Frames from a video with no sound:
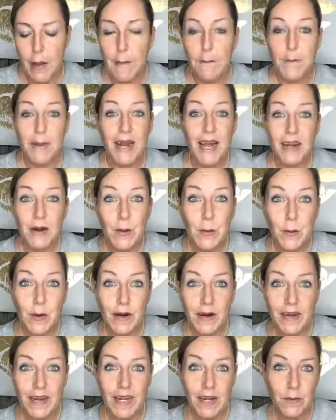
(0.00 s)
But I don't
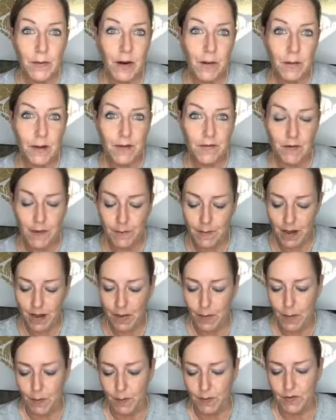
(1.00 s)
work anywhere but from my
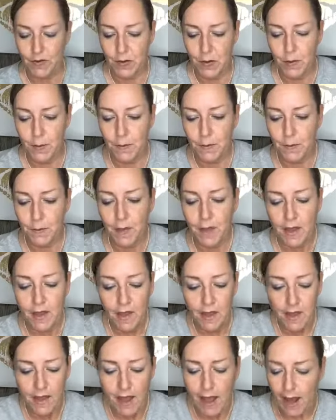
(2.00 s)
home, so
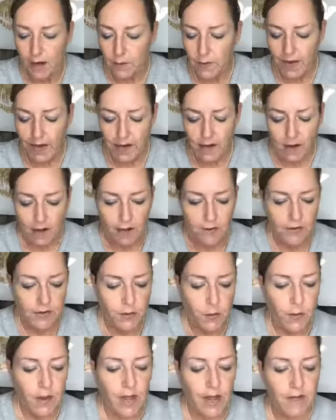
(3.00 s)
how do I get it off?
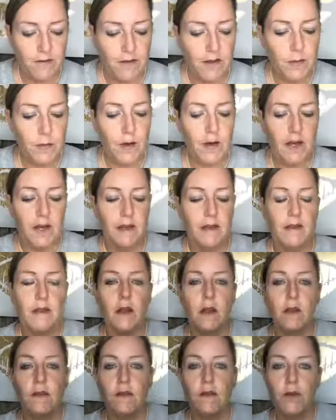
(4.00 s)
So we have this product that's
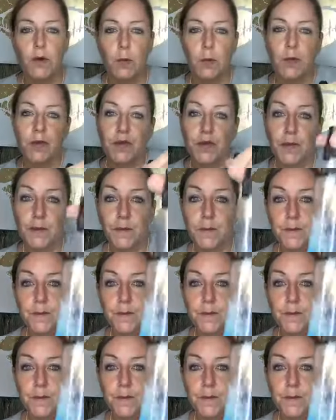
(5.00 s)
called Foops.